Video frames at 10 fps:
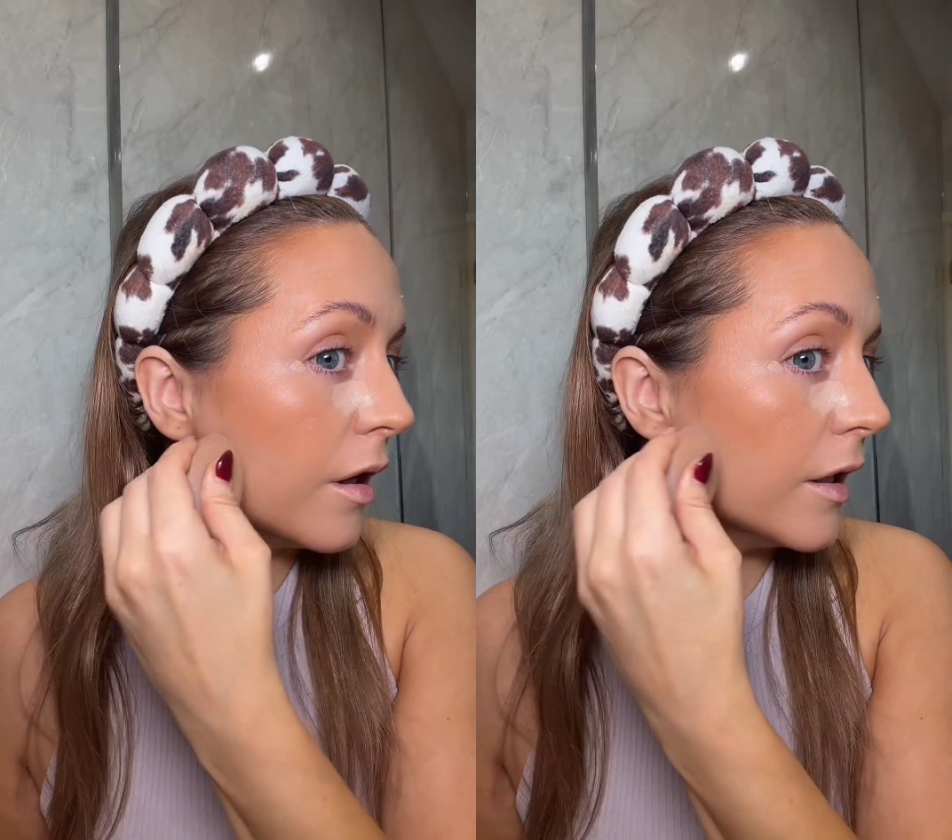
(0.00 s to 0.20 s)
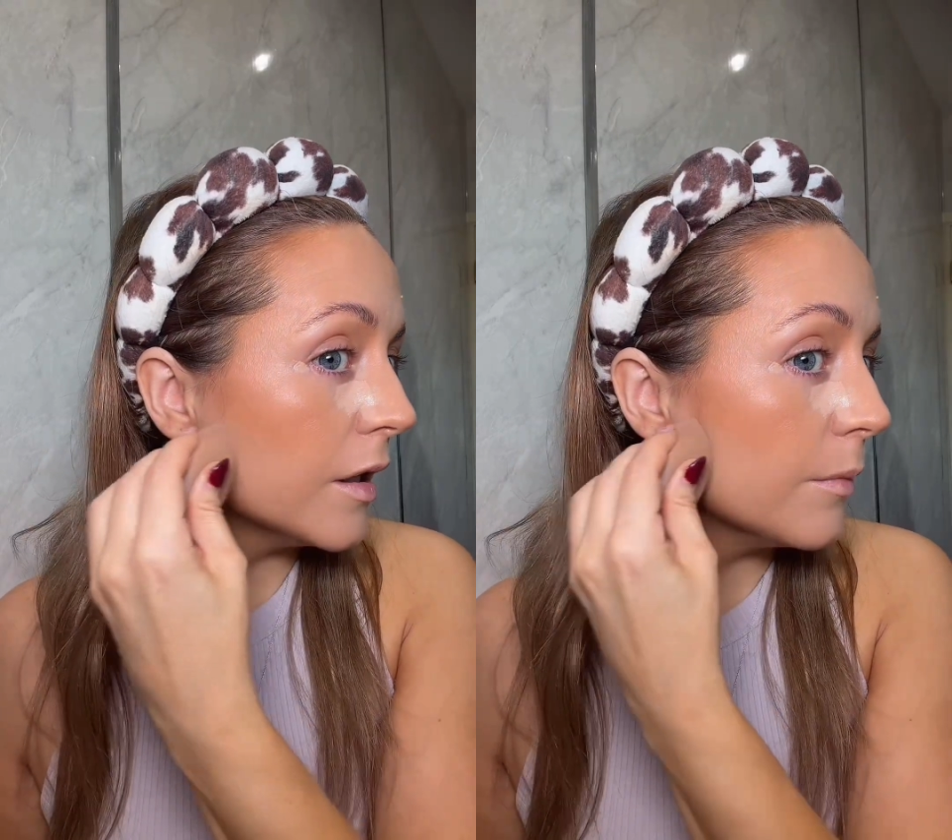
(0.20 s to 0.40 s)

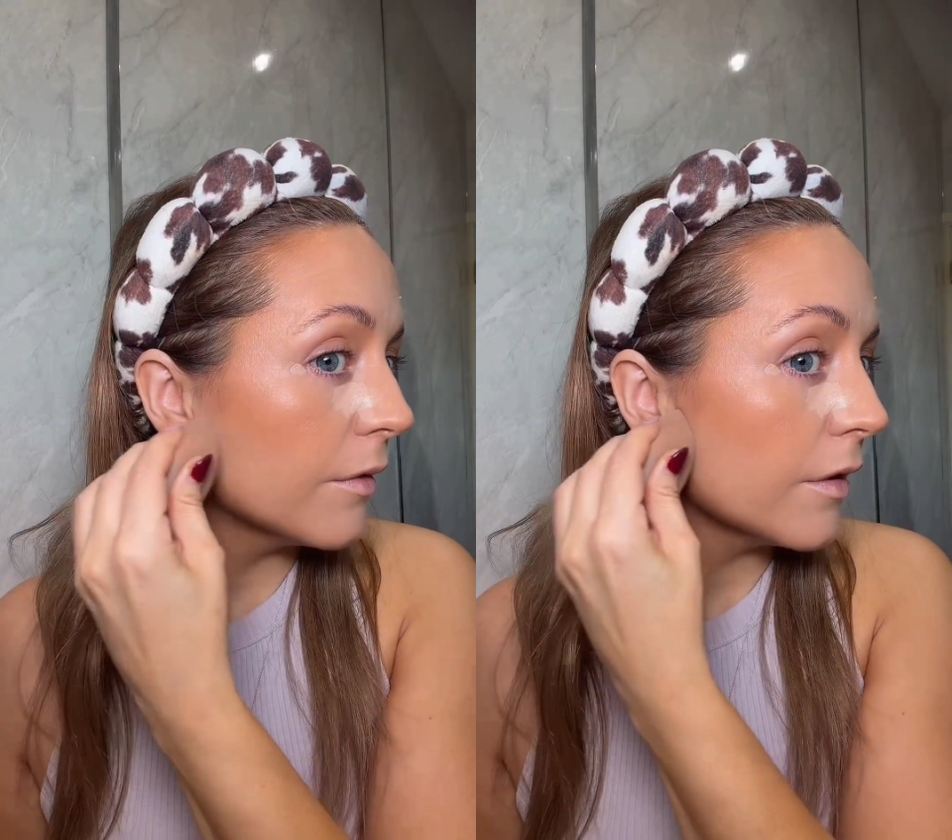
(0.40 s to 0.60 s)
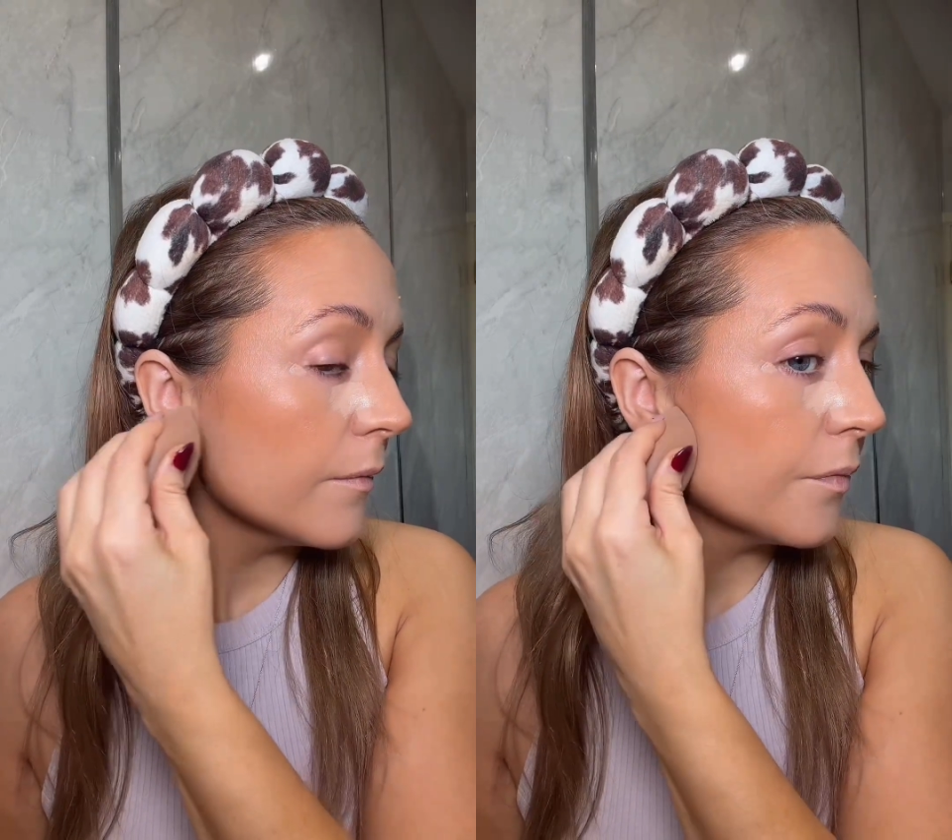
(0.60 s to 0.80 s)
I need a
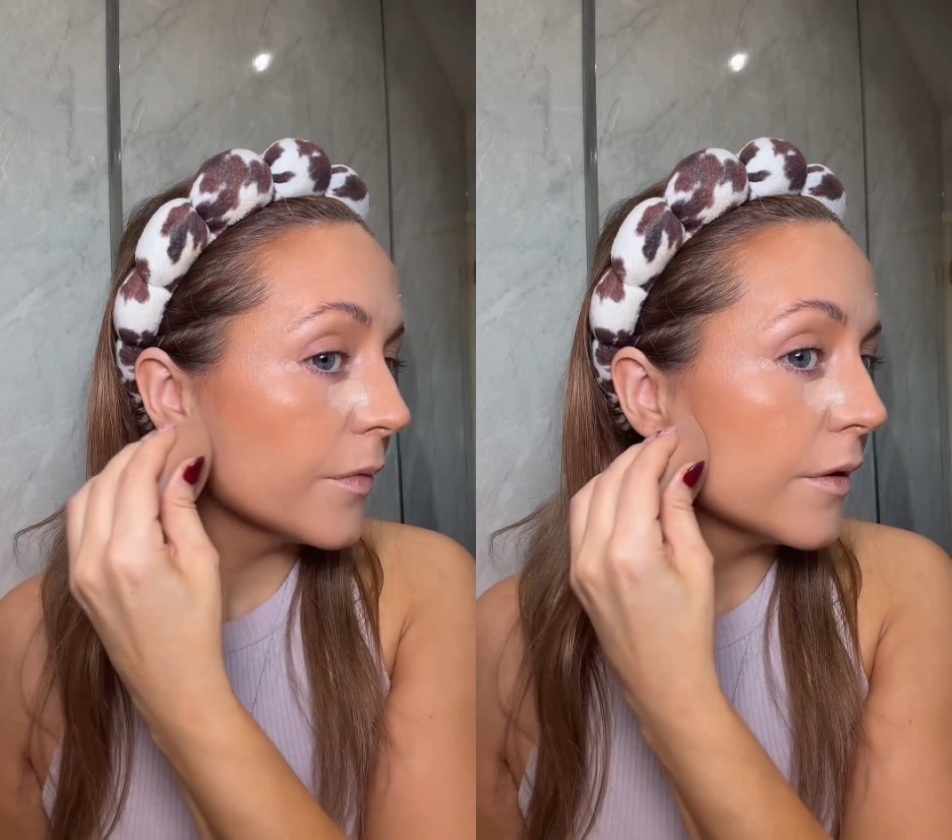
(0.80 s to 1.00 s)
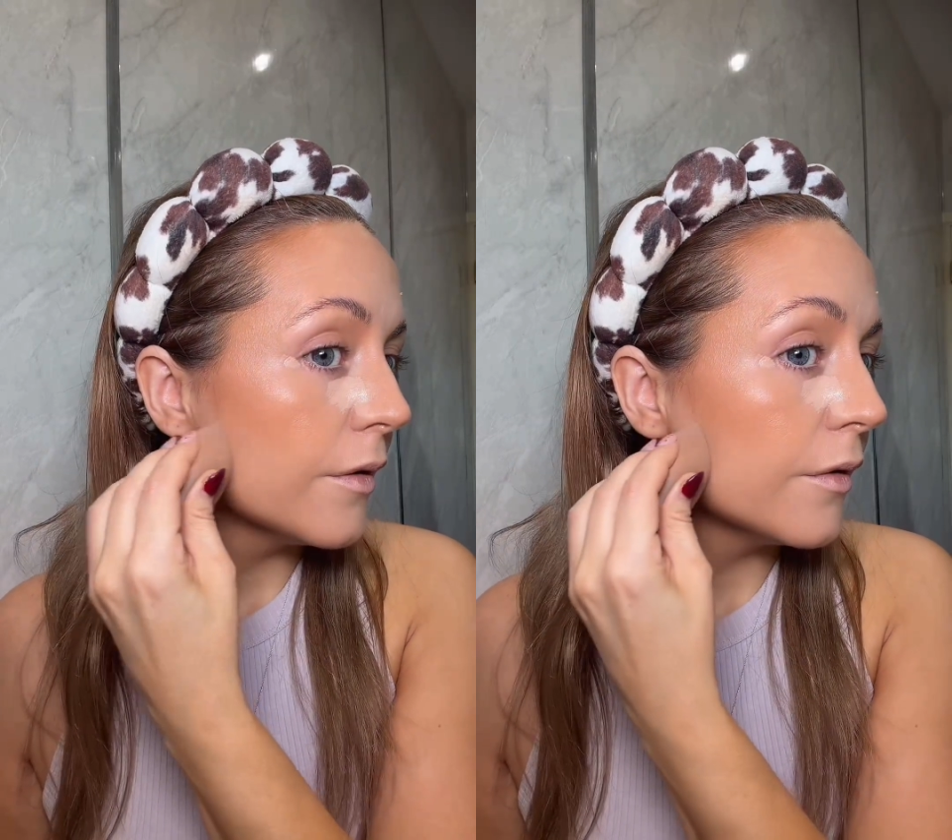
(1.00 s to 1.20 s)
mirror.
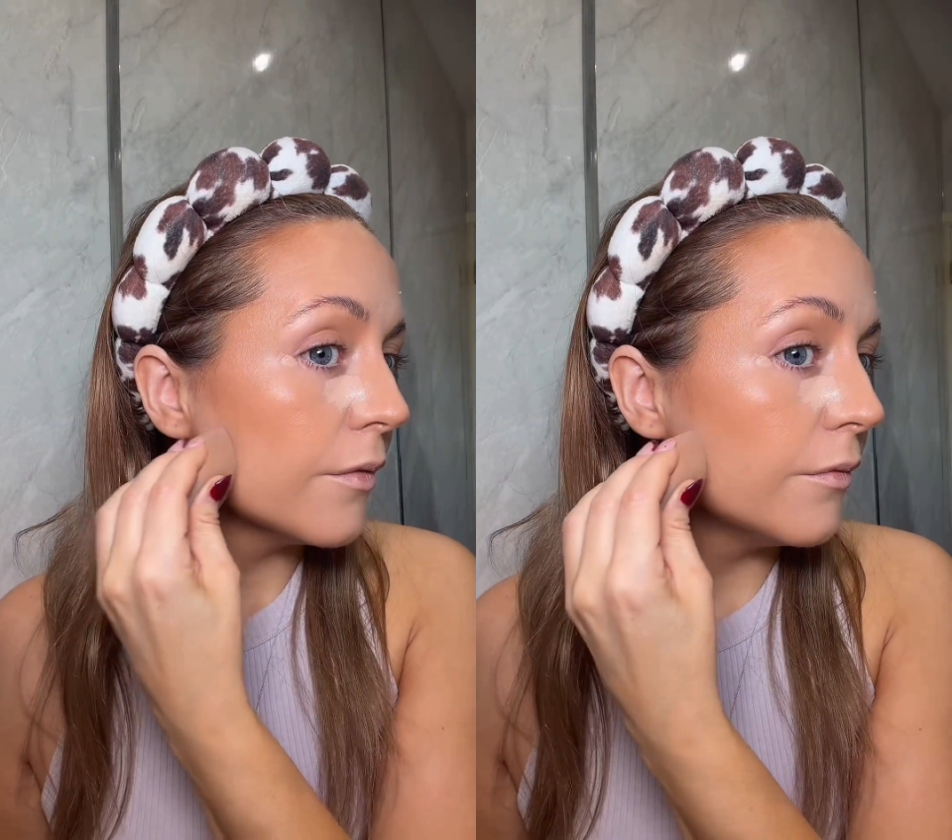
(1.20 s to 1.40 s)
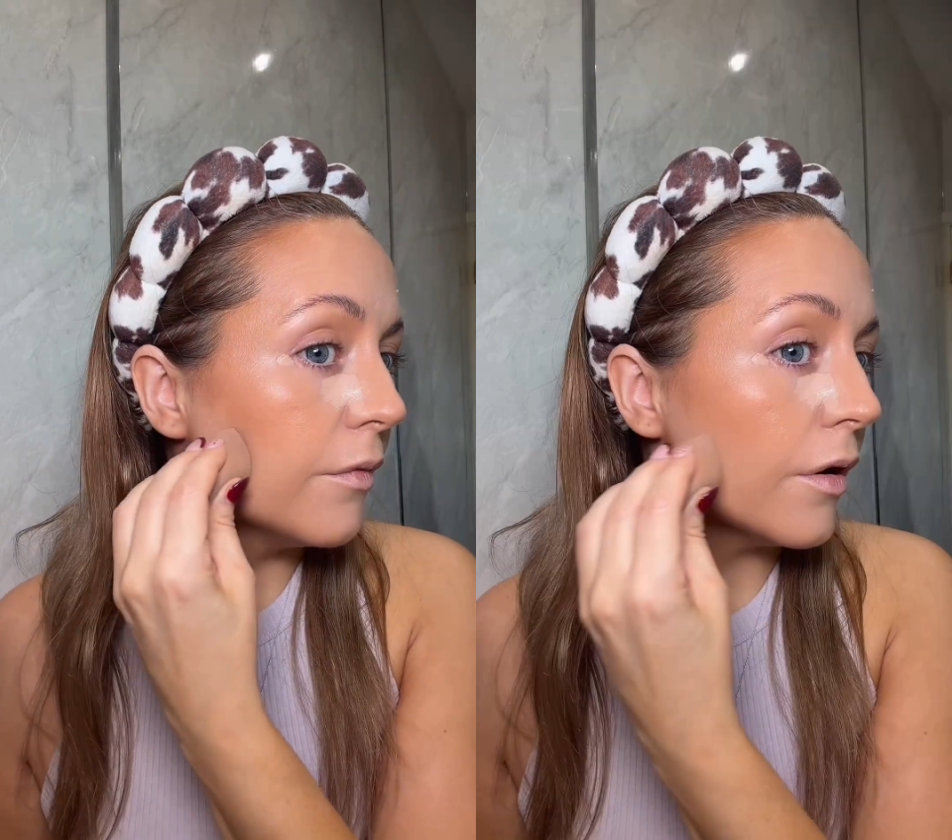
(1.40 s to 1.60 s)

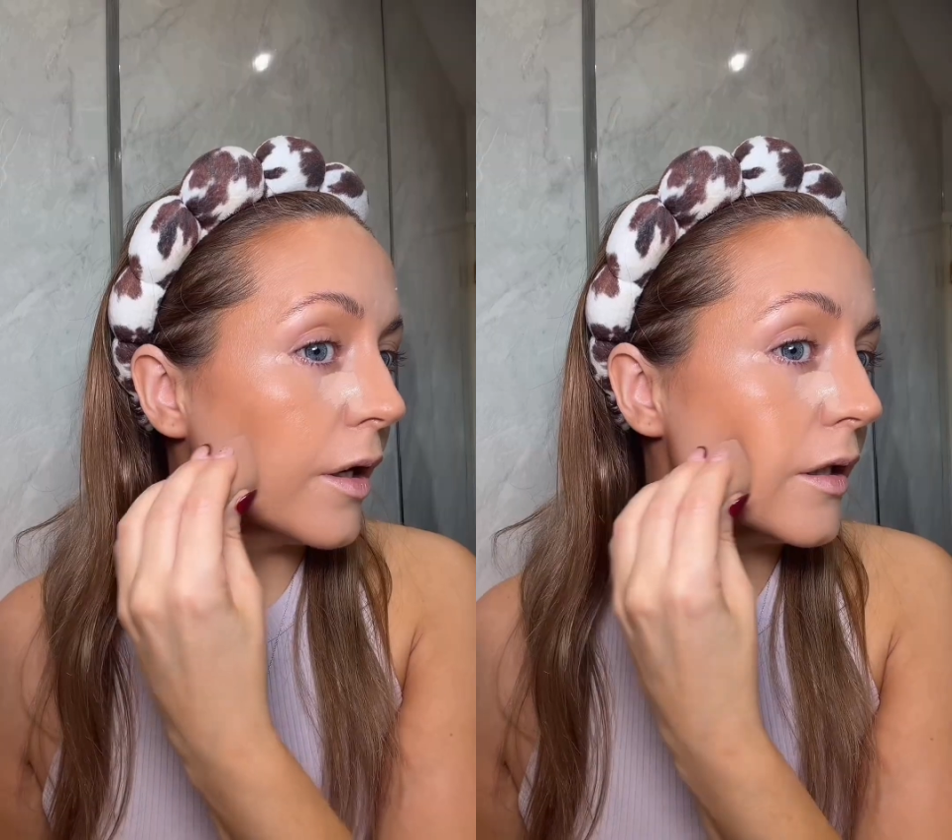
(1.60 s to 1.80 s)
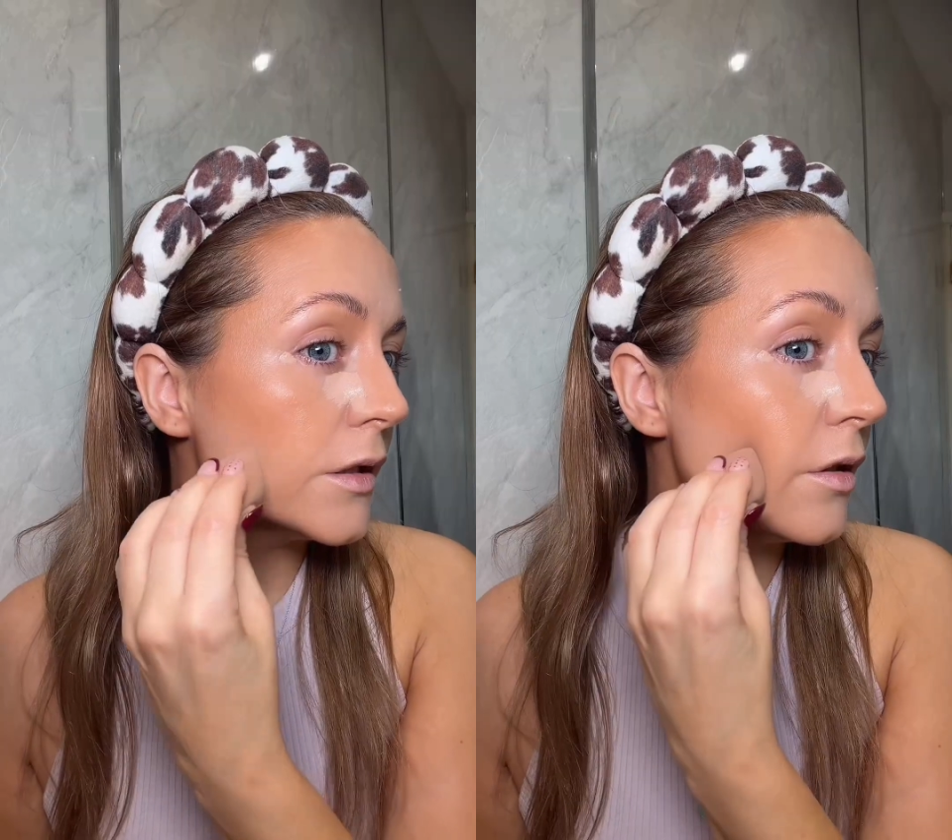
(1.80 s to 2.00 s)

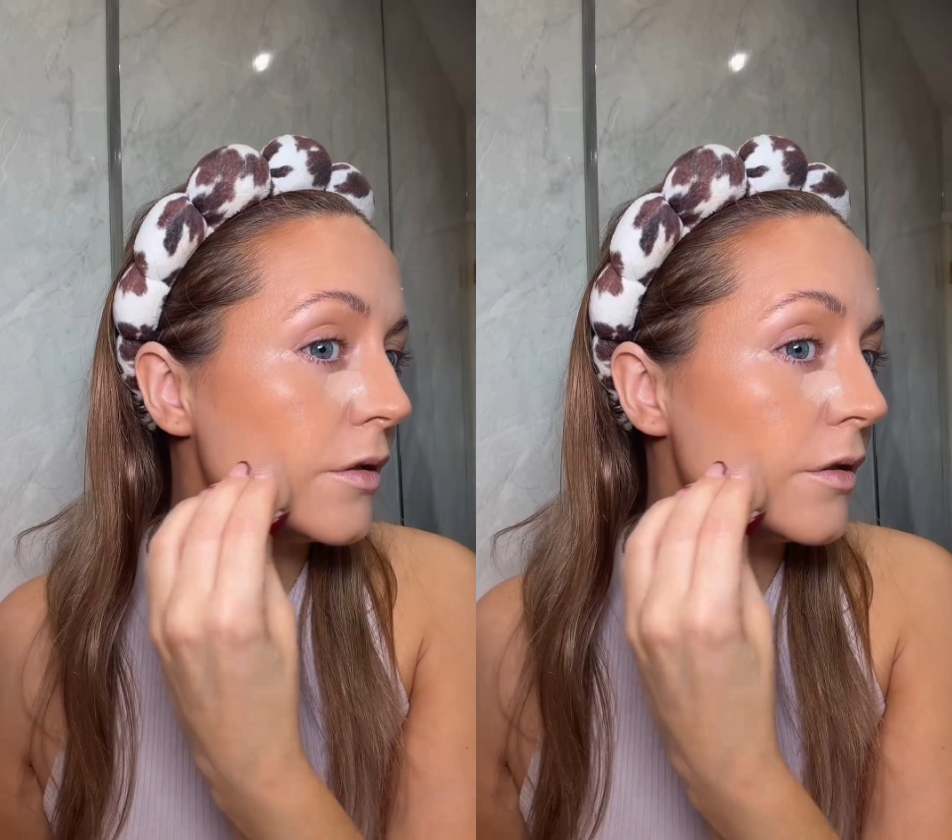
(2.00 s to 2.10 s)
Right